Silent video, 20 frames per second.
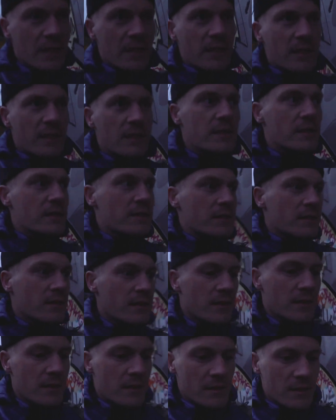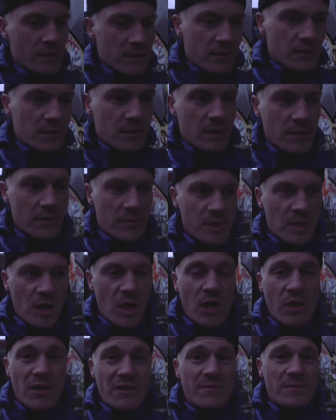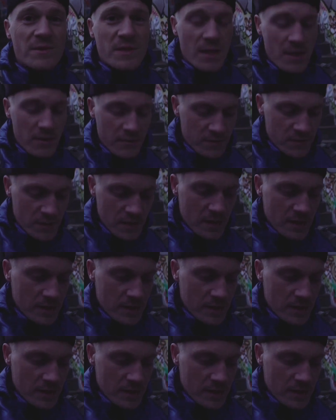uh, that nobody hurt themselves.